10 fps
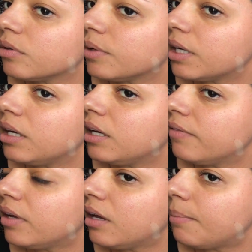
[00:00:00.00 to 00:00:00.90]
We're going to give
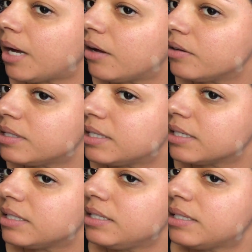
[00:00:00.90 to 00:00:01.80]
it about
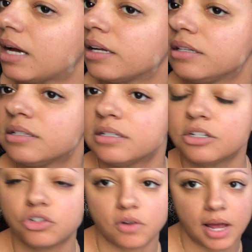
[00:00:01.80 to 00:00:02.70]
60 seconds to
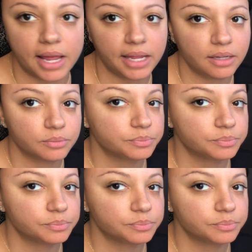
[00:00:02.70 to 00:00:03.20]
dry.